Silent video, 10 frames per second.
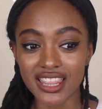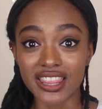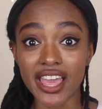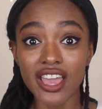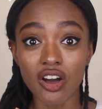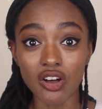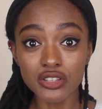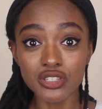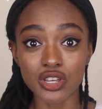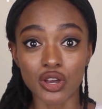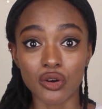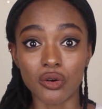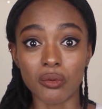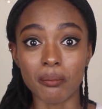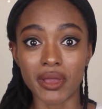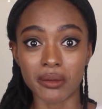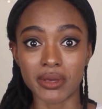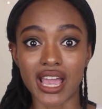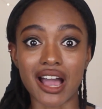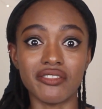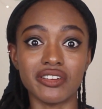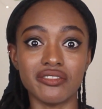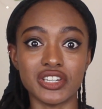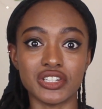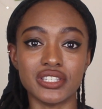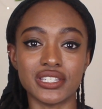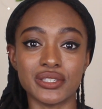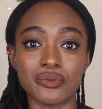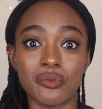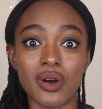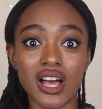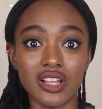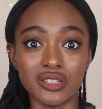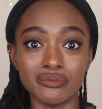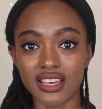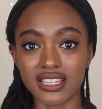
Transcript: they also may be having visions as well,